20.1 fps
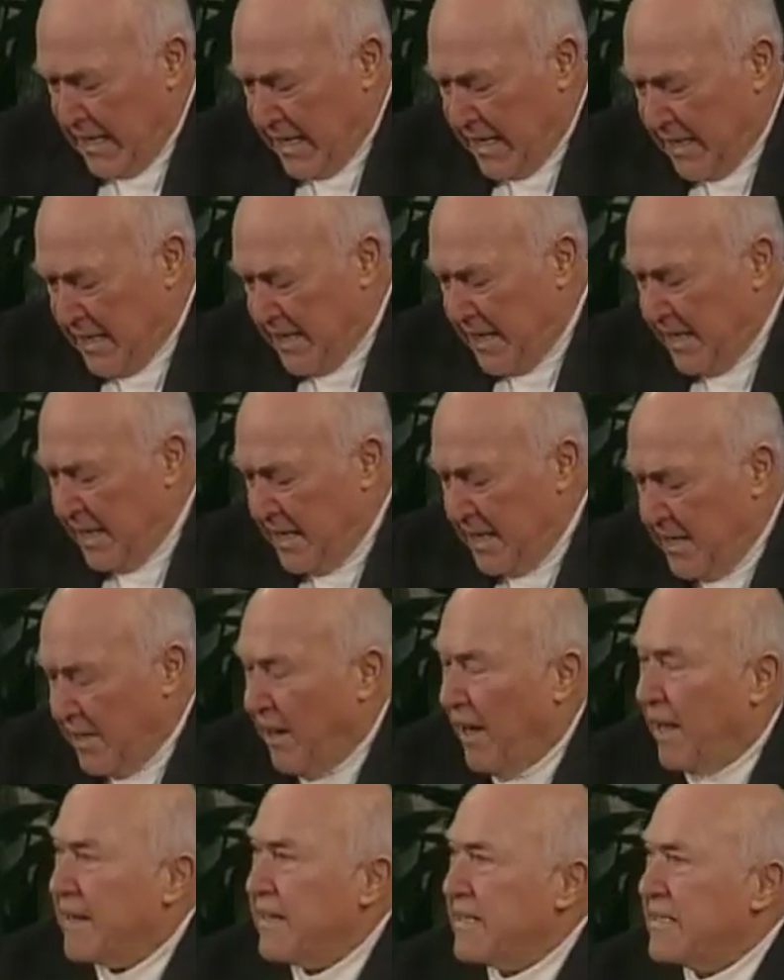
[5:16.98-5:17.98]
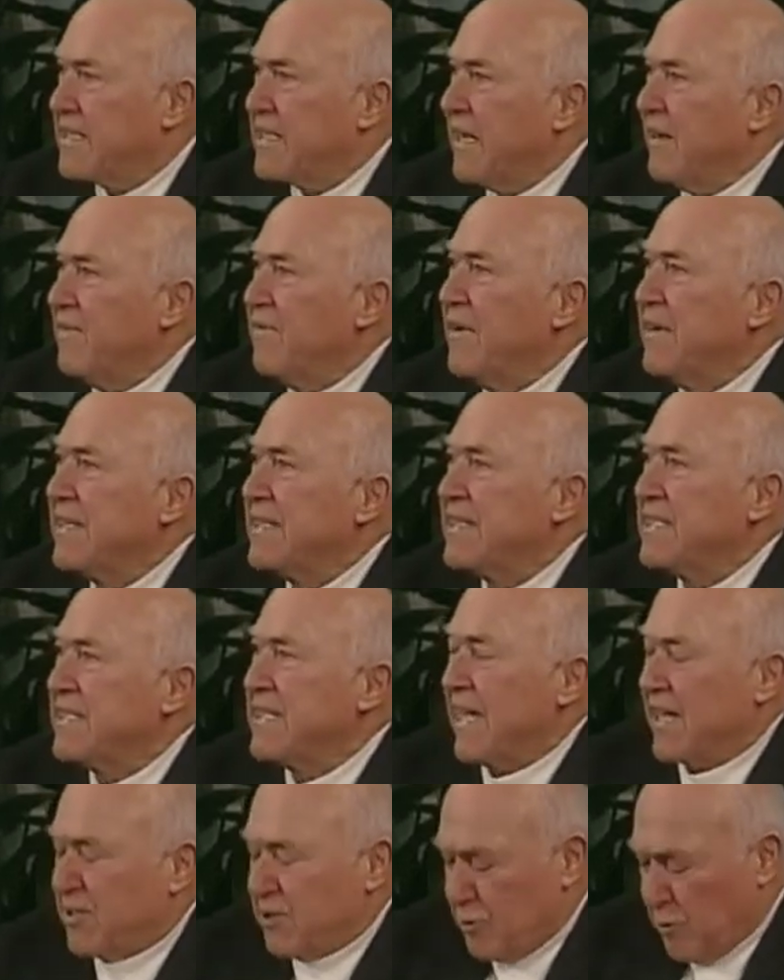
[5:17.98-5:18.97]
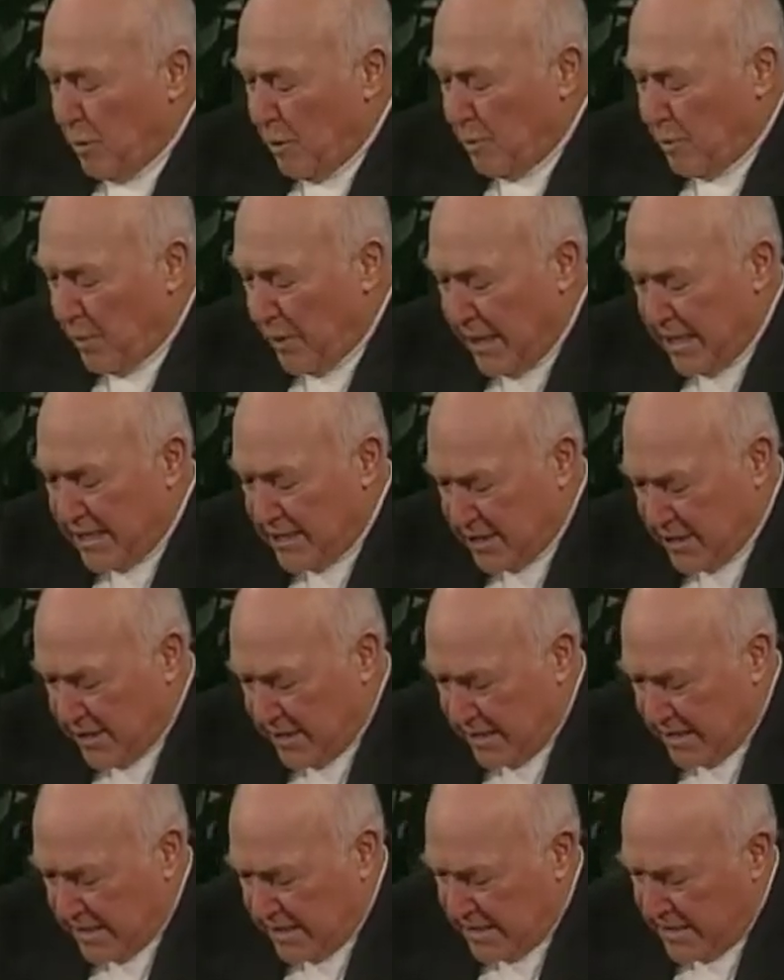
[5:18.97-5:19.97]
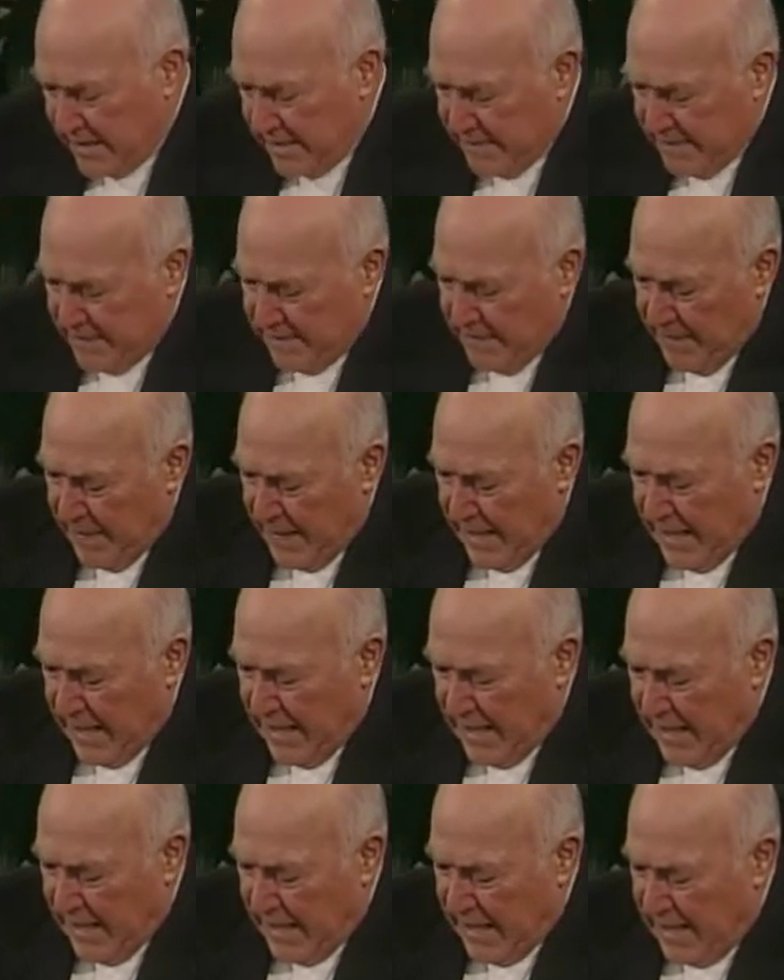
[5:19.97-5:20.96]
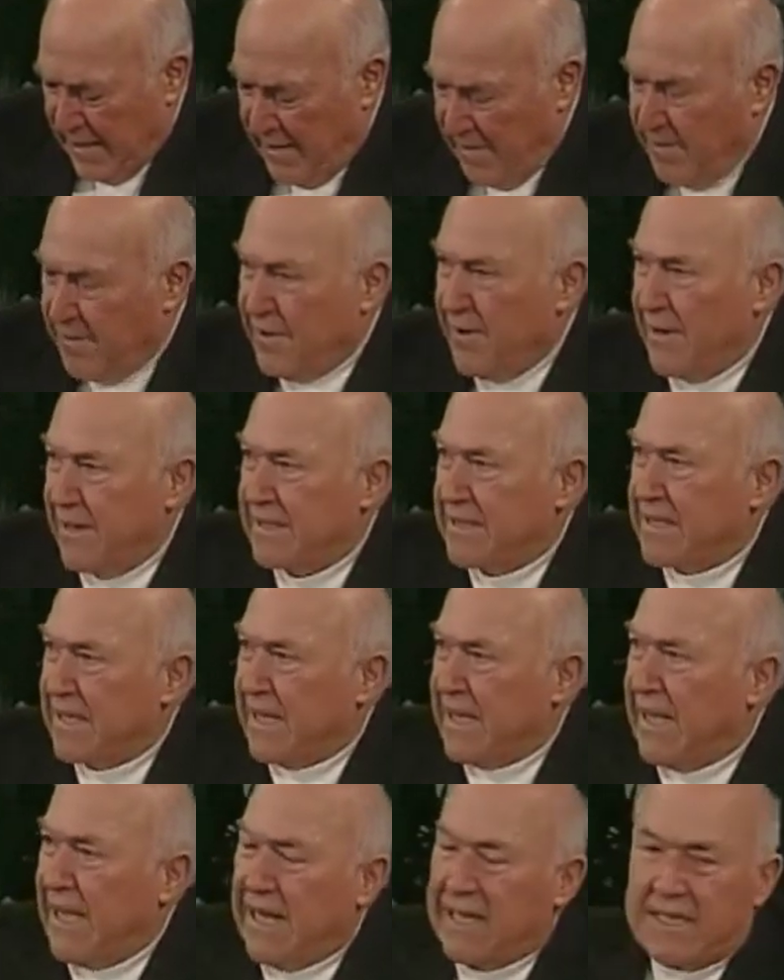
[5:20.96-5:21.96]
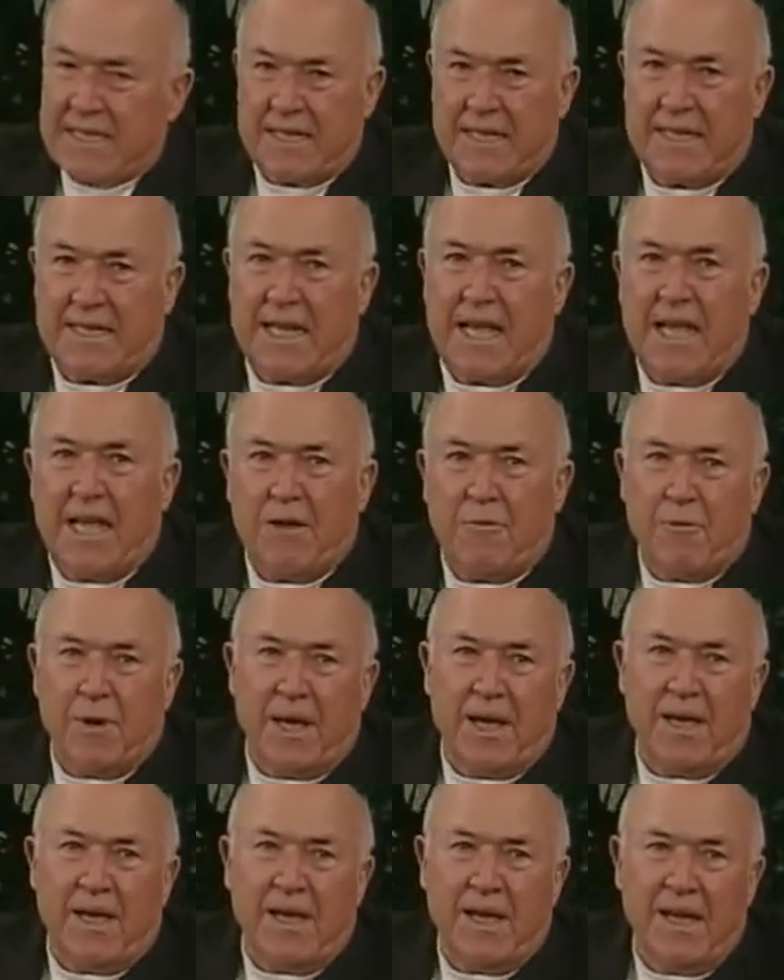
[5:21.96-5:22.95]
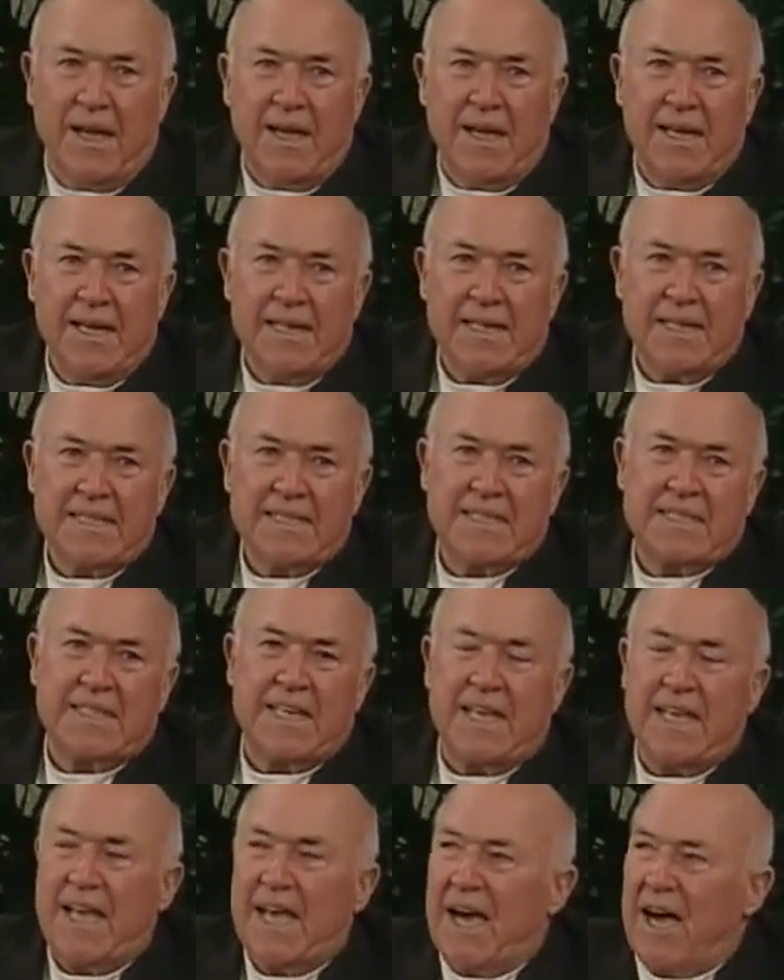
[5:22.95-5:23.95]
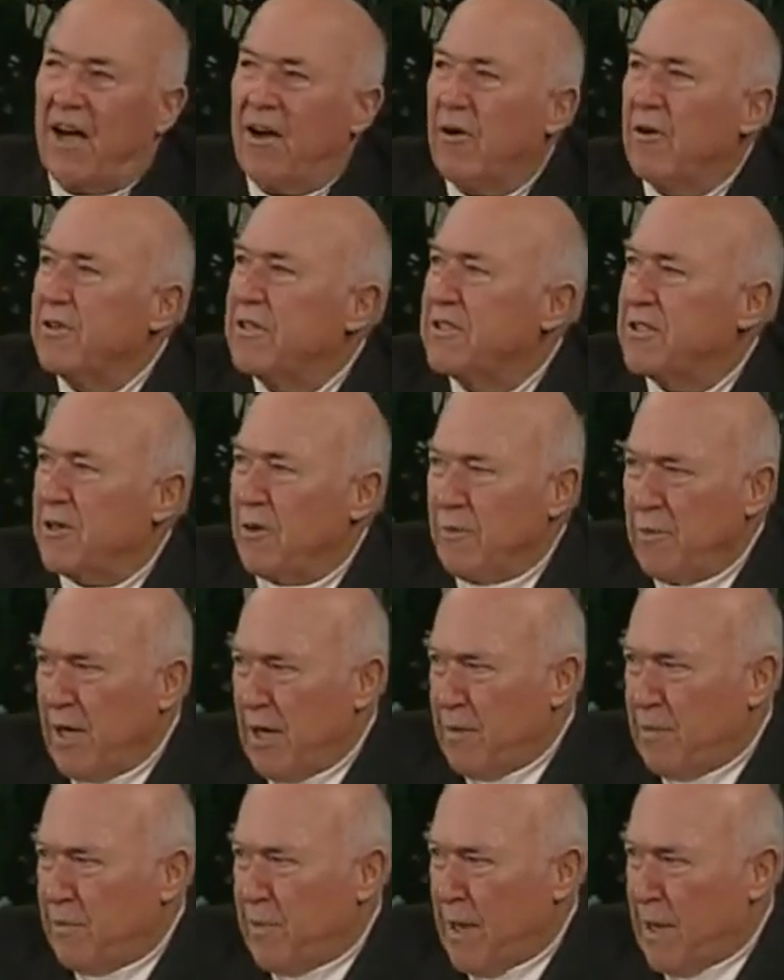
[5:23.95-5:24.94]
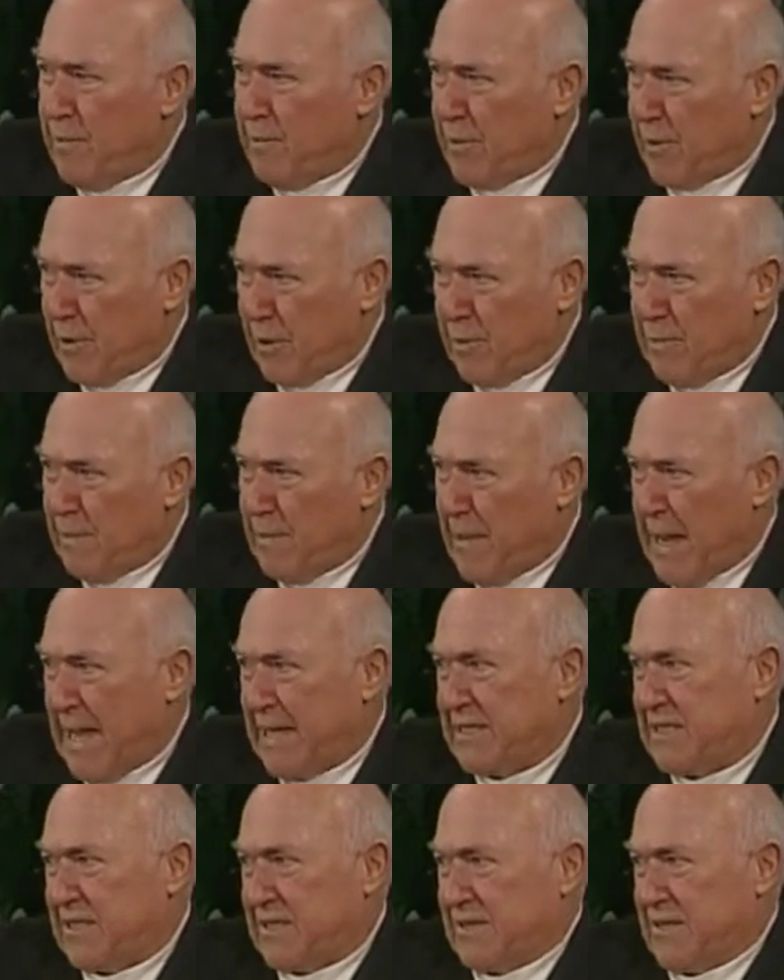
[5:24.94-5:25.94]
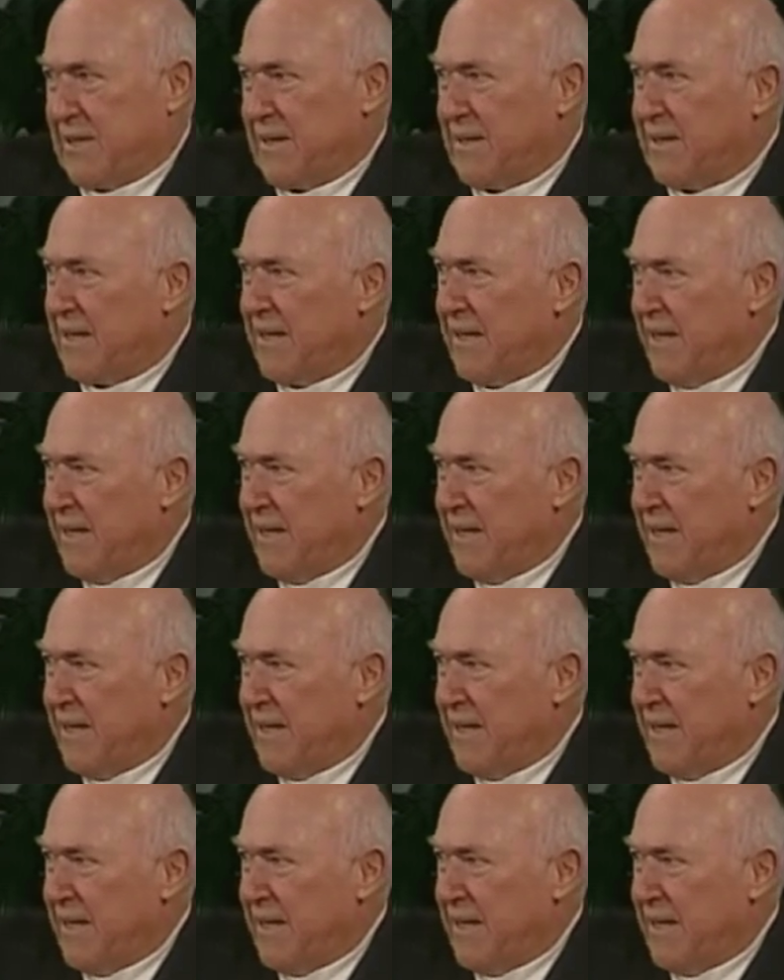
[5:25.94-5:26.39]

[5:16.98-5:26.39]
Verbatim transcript: the goddess of sexual pleasures. And of course, again today, we see how so many people are mastered